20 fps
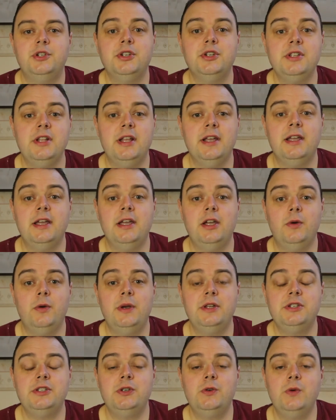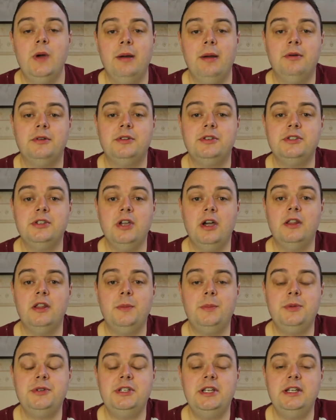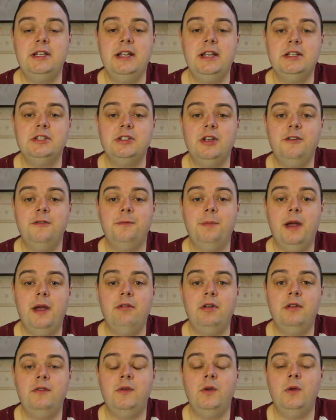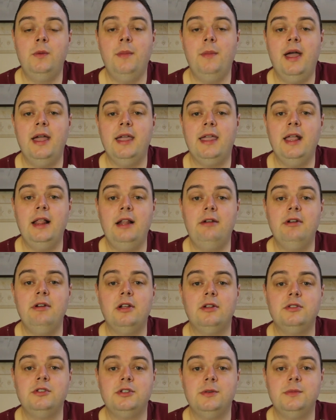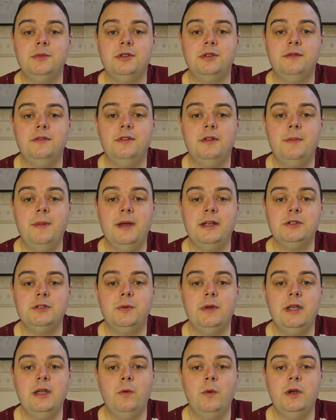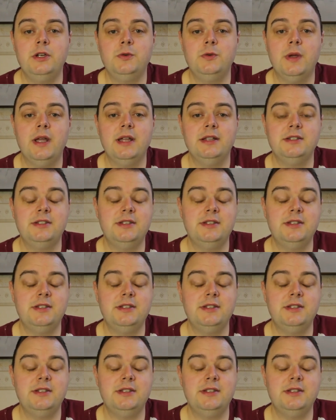Just like I always do, I'm going to start the proceedings off by reviewing my calorie consumption for the past week, which we can